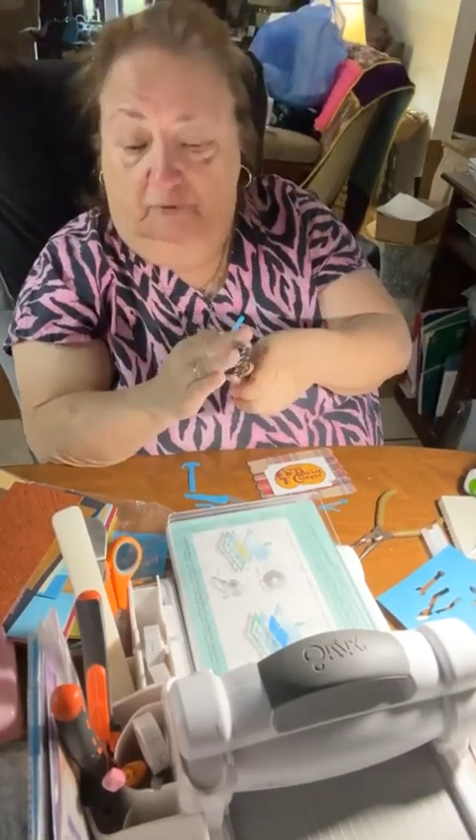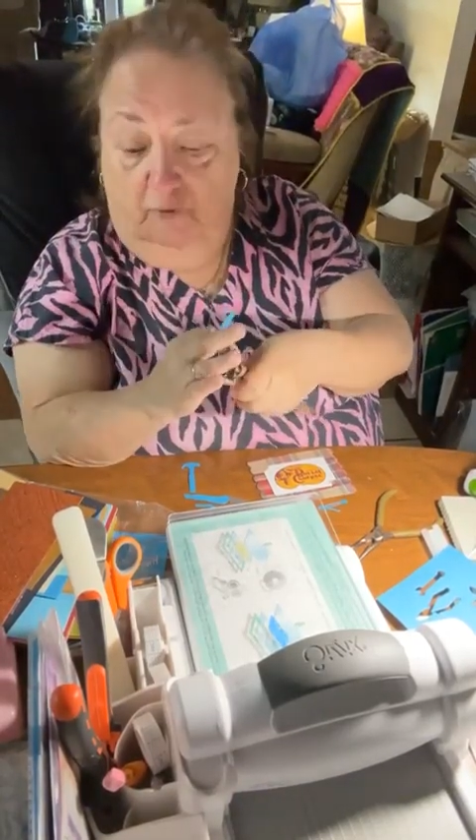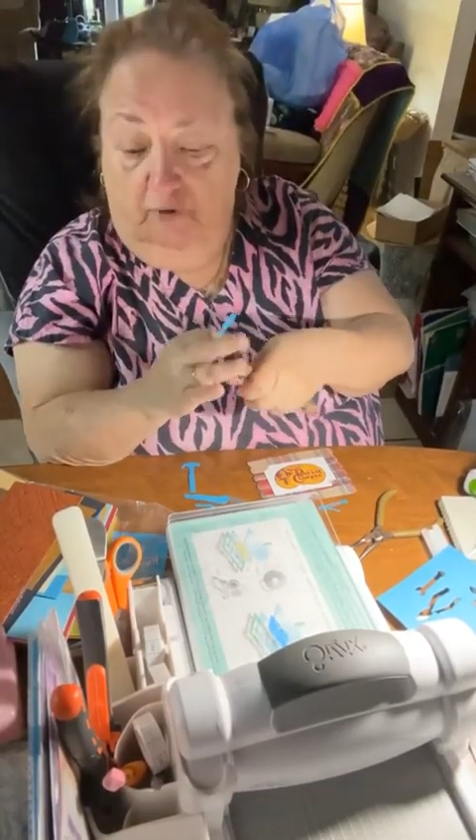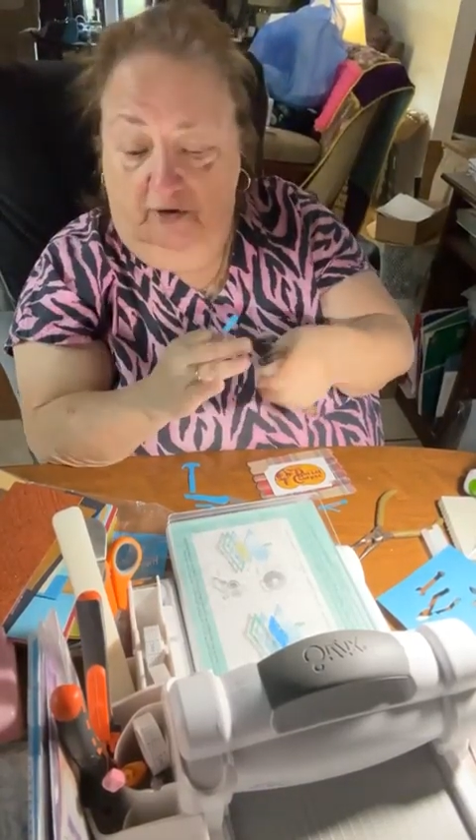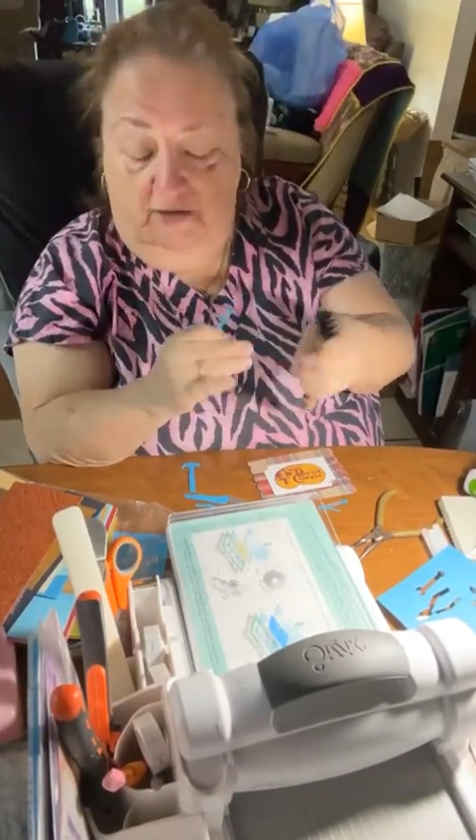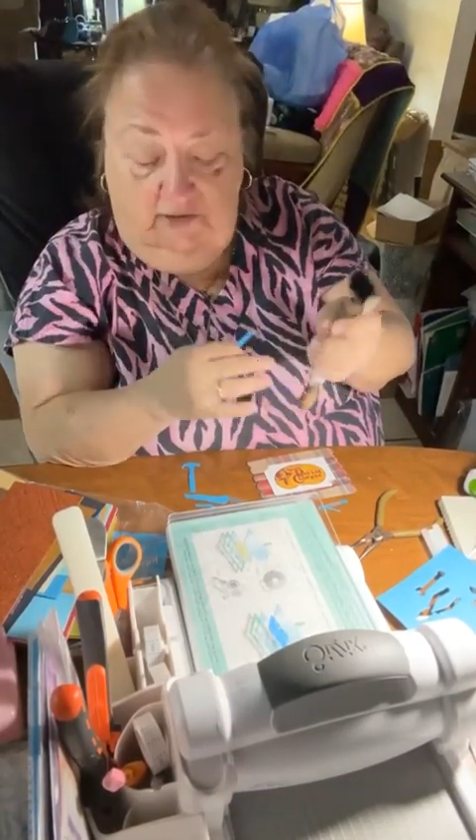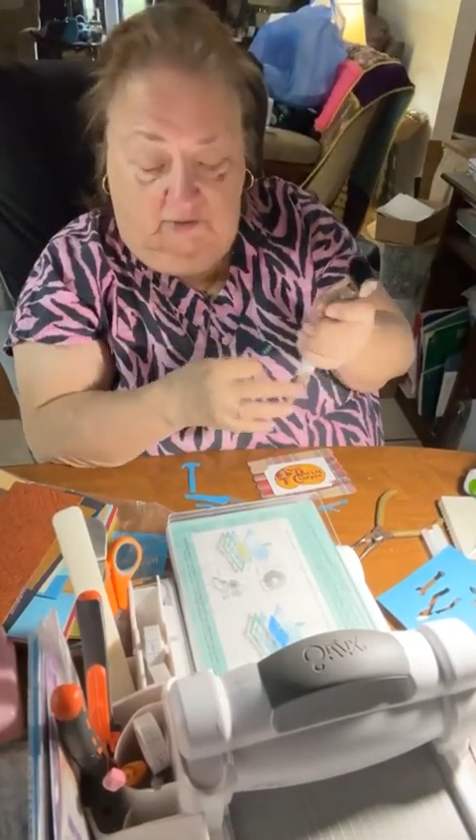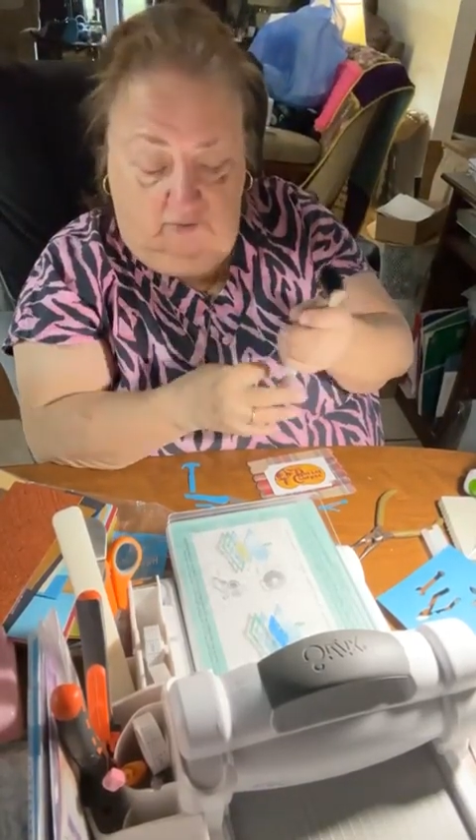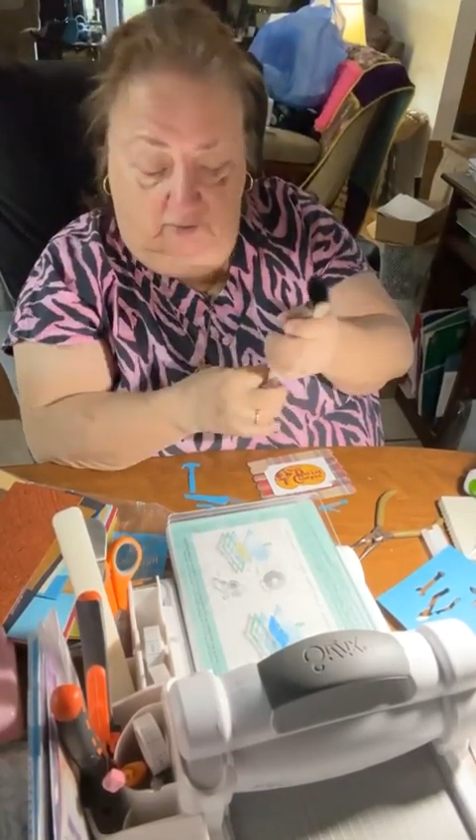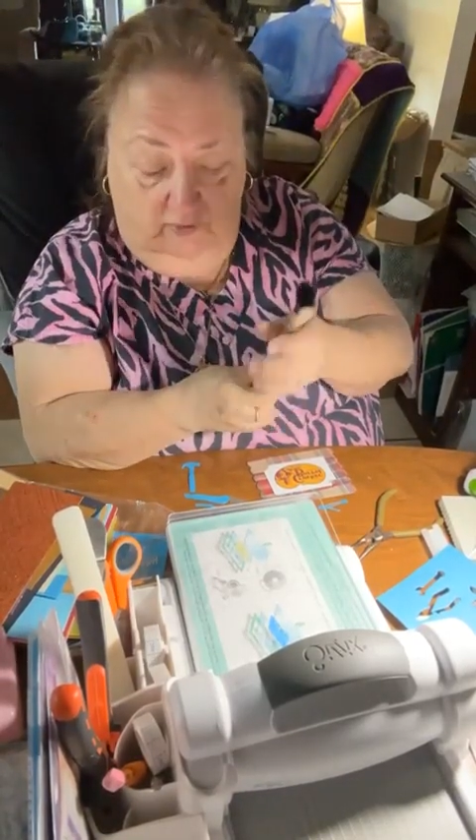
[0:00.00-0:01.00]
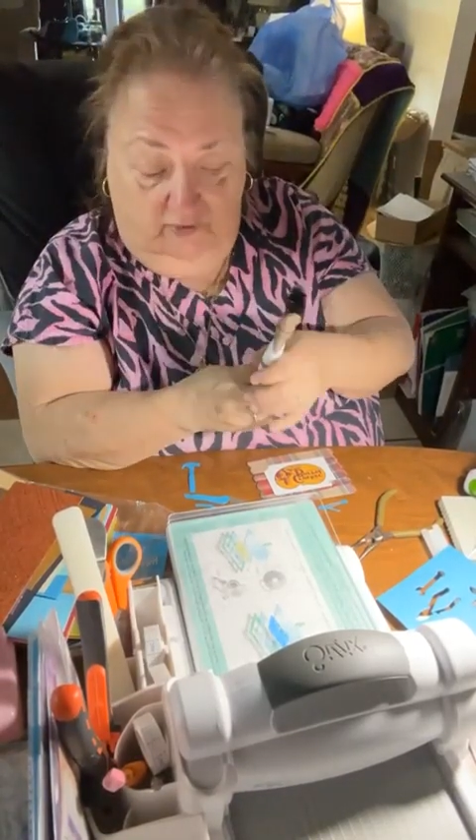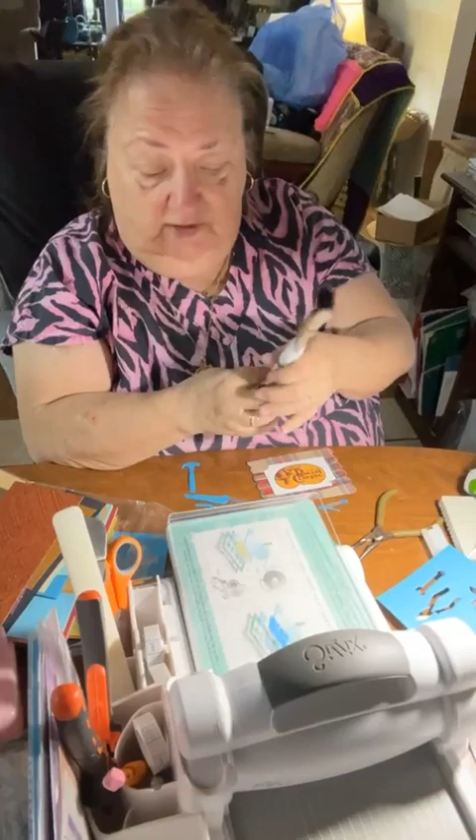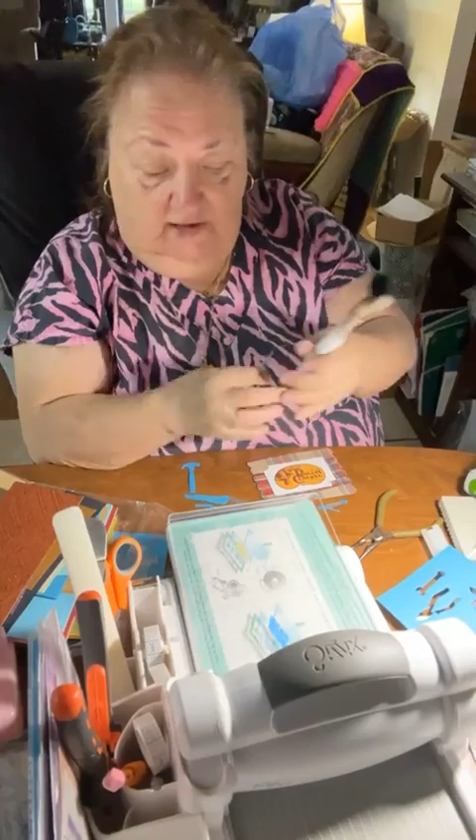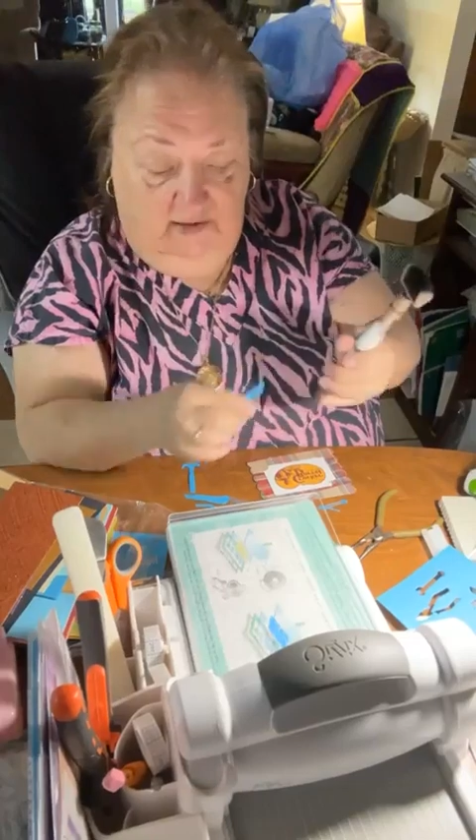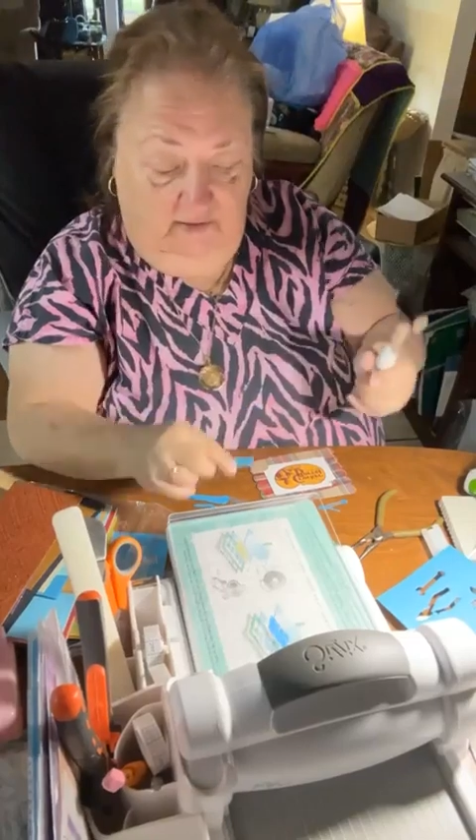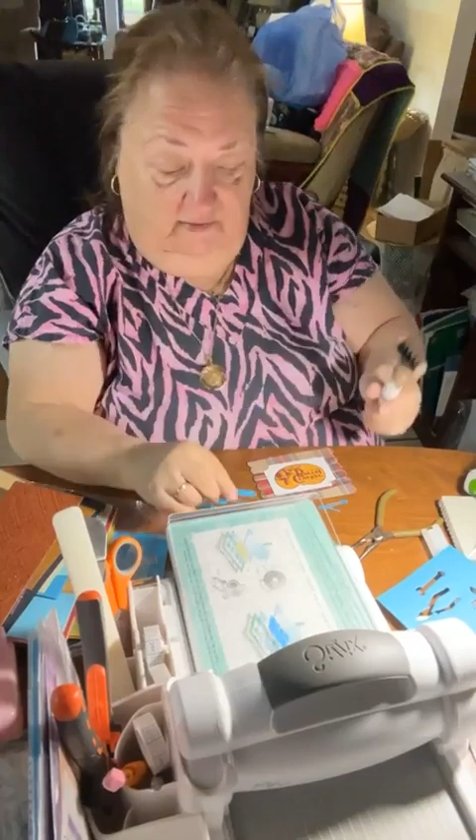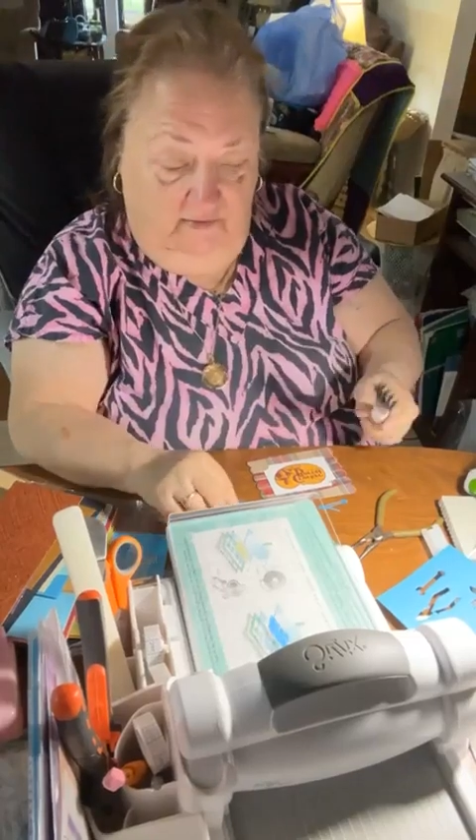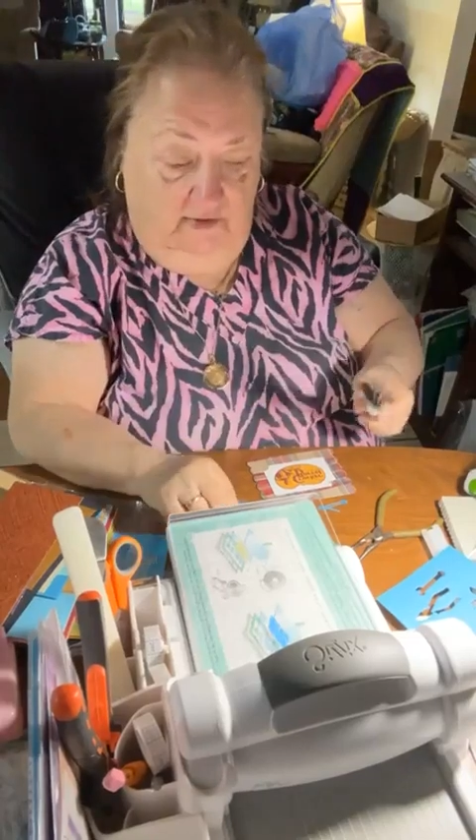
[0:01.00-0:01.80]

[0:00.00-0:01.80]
for is to get